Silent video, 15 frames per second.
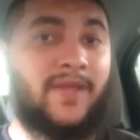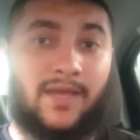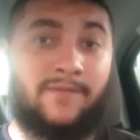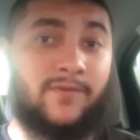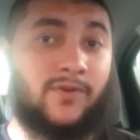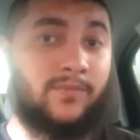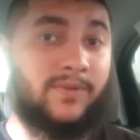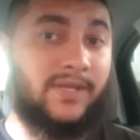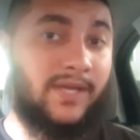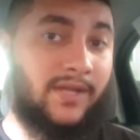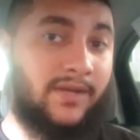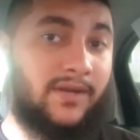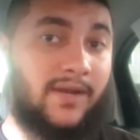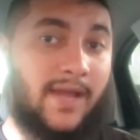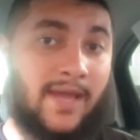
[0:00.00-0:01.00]
If you're a
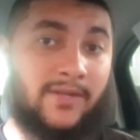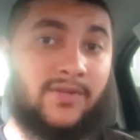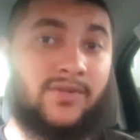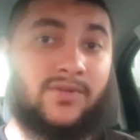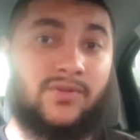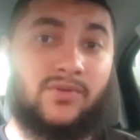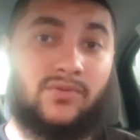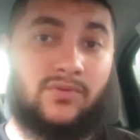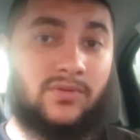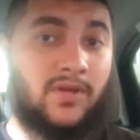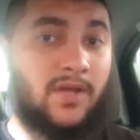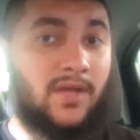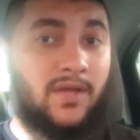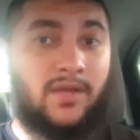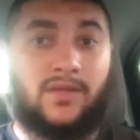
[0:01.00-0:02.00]
beginner and you're new,
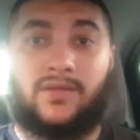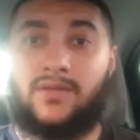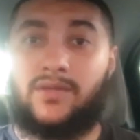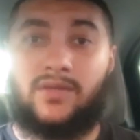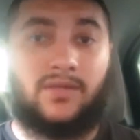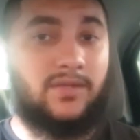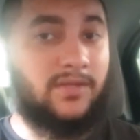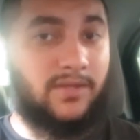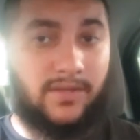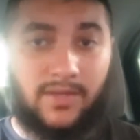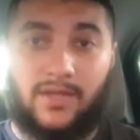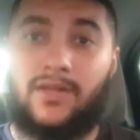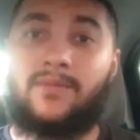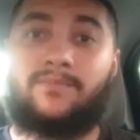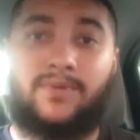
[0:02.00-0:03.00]
you're
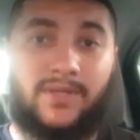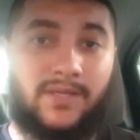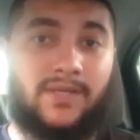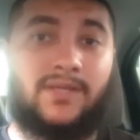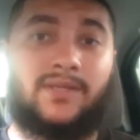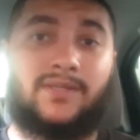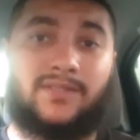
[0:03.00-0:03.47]
gonna be